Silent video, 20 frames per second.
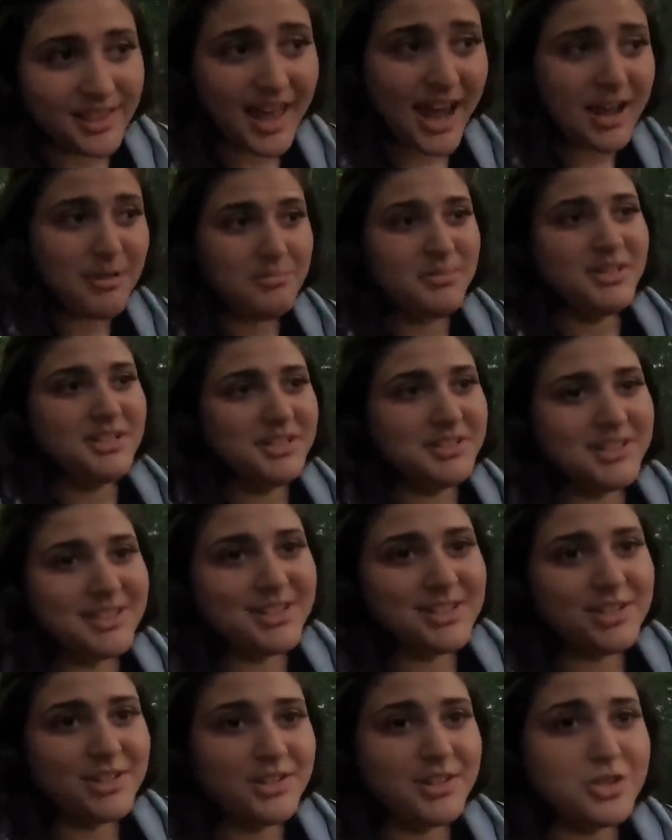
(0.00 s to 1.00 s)
that
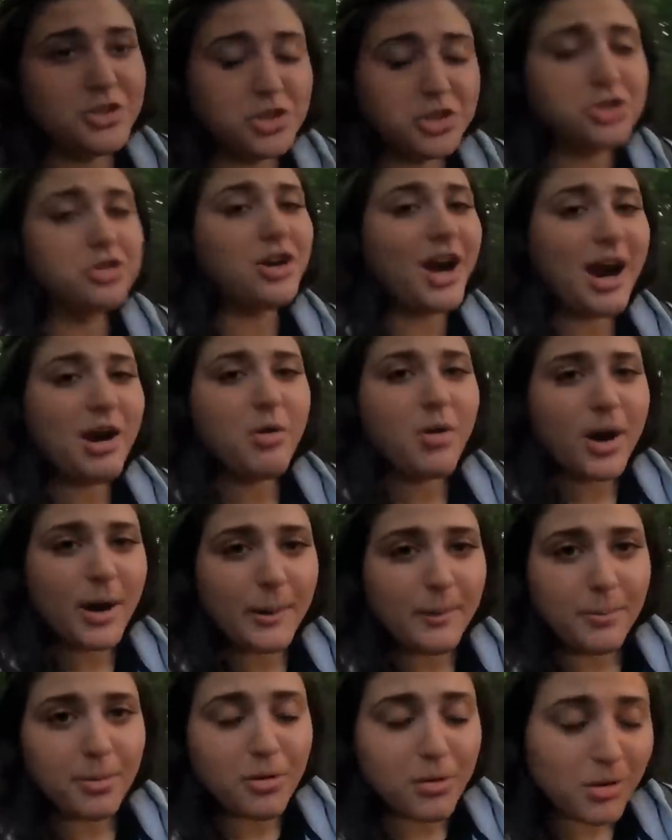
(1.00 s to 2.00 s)
means the trout
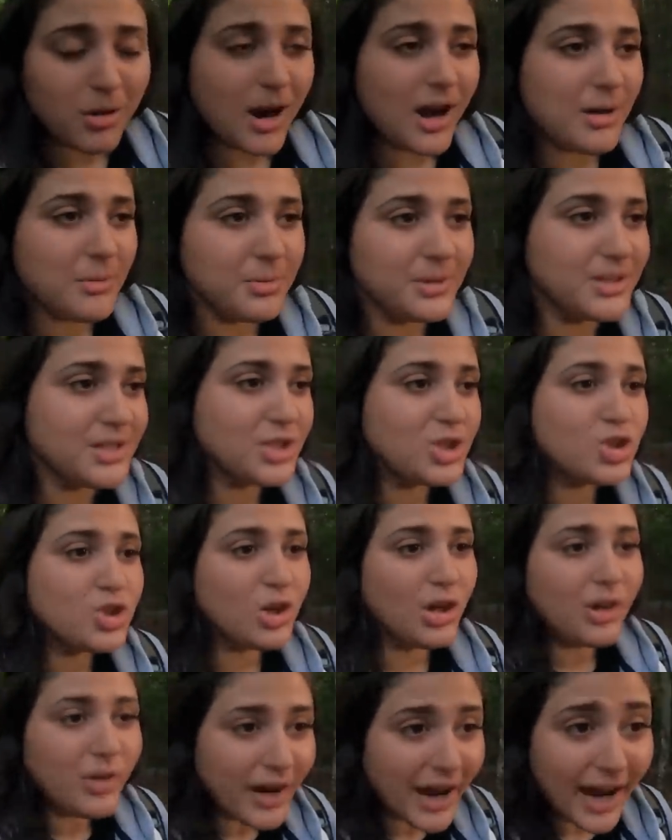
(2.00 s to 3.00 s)
are probably
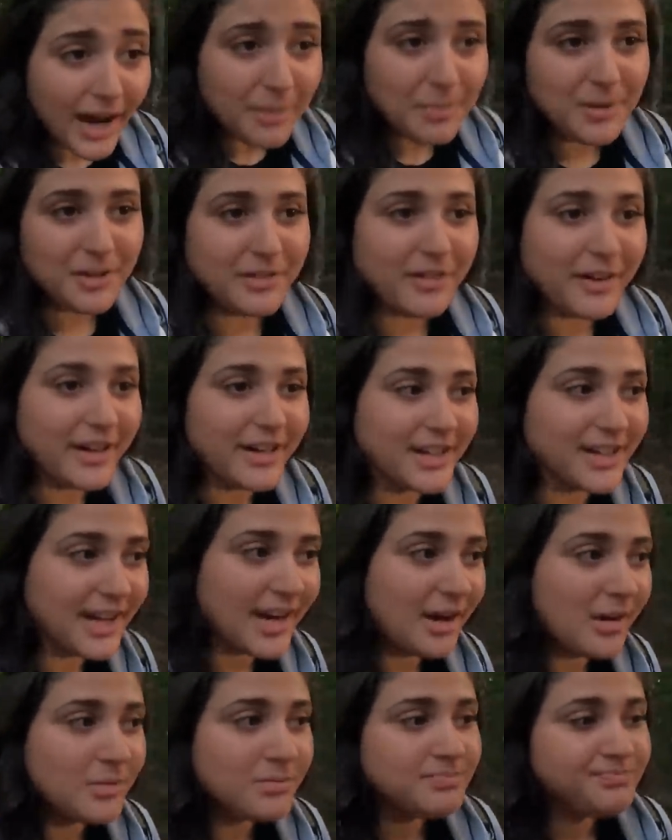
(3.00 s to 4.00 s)
so happy right
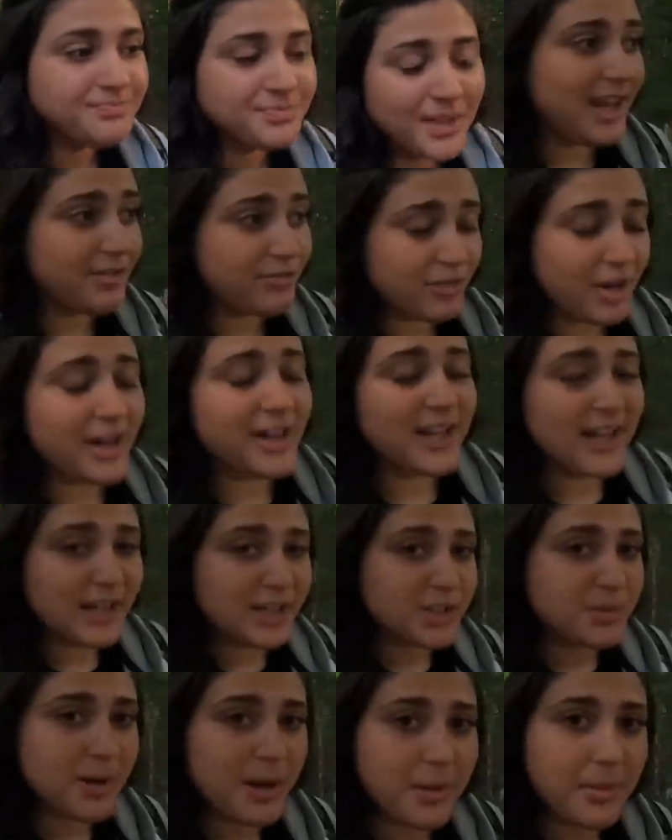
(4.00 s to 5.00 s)
now. And right
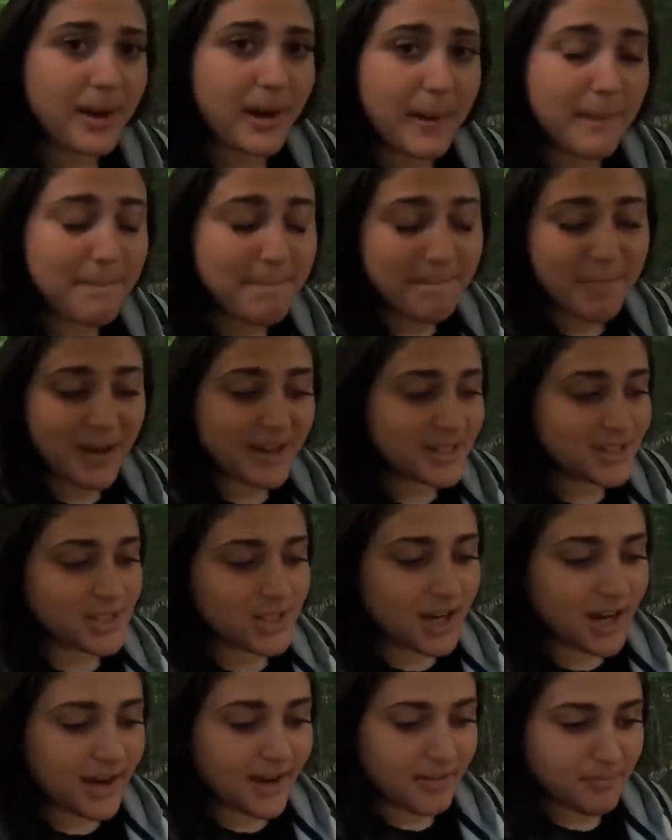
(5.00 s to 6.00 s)
now is probably our best
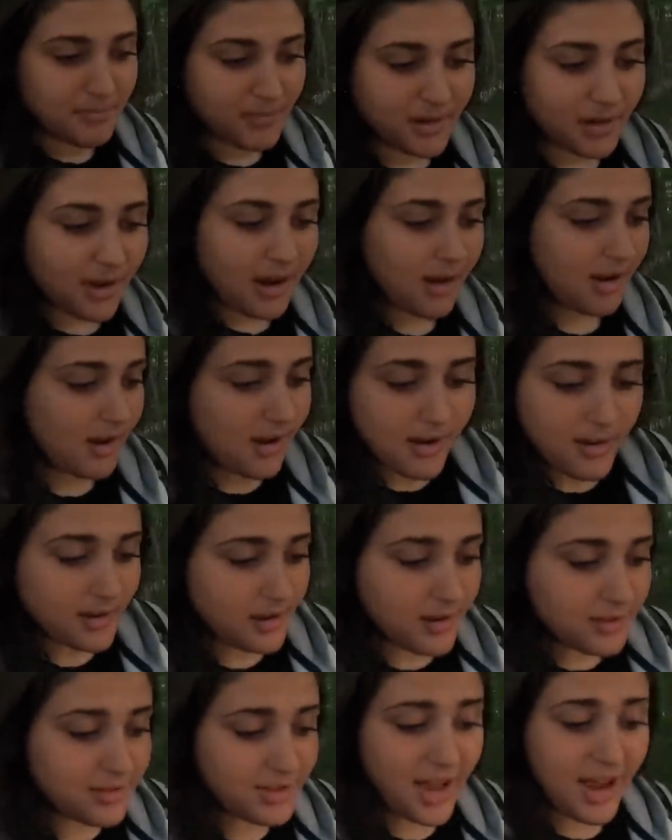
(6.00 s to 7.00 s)
time
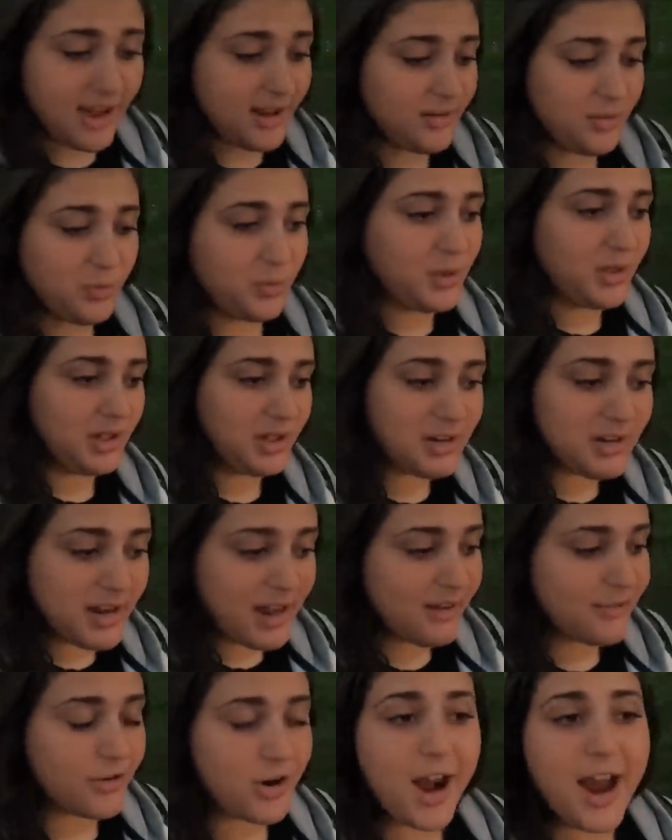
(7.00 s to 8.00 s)
that we could
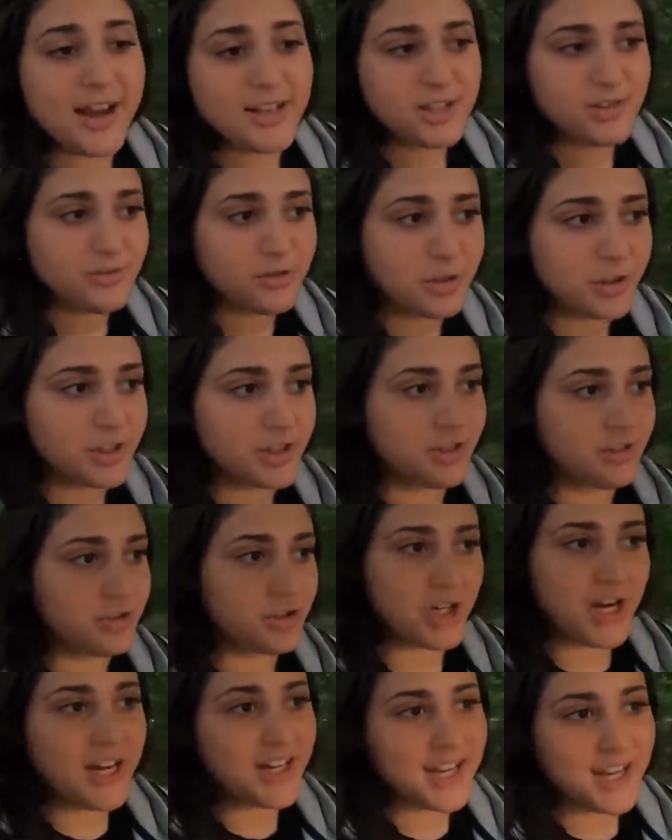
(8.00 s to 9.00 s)
ever ask for to
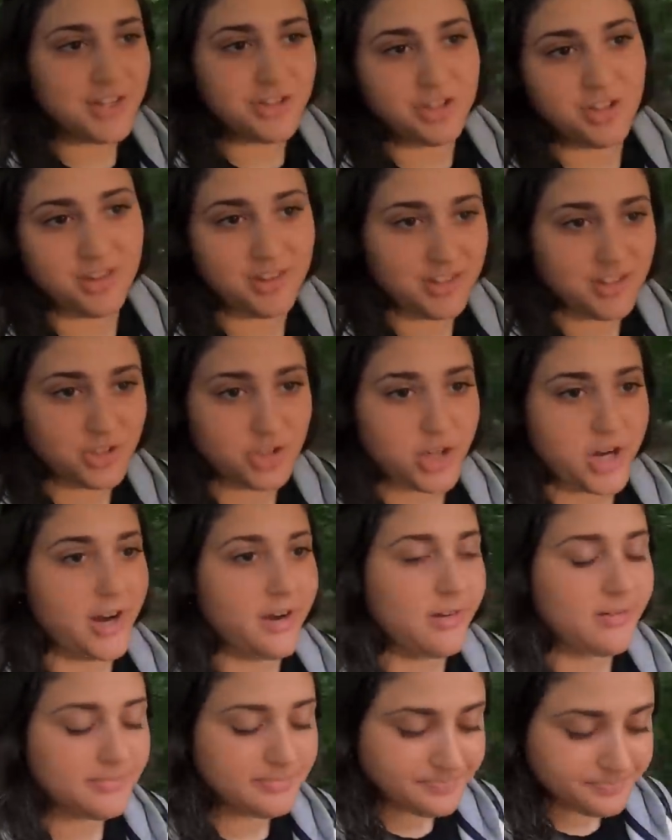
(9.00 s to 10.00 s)
try catching these
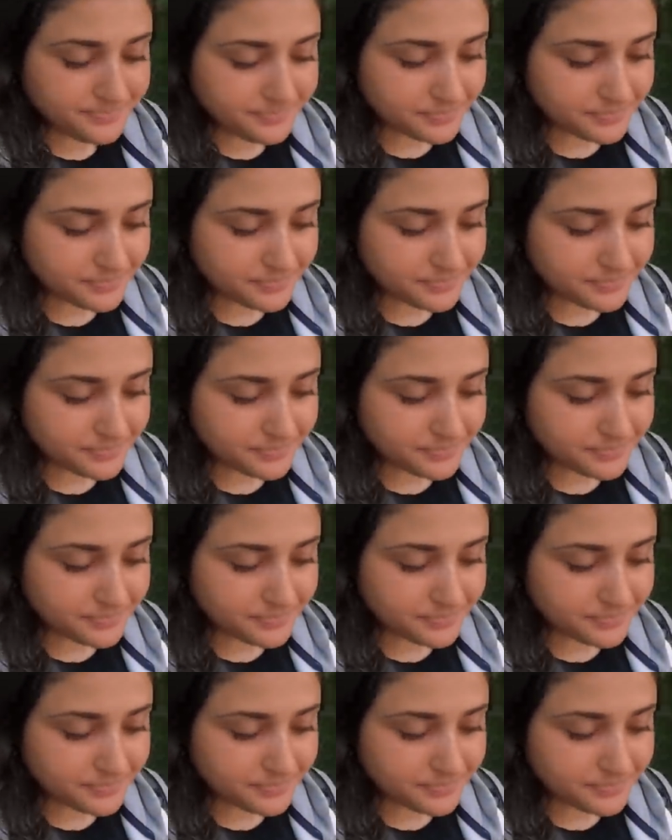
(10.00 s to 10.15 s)
trout.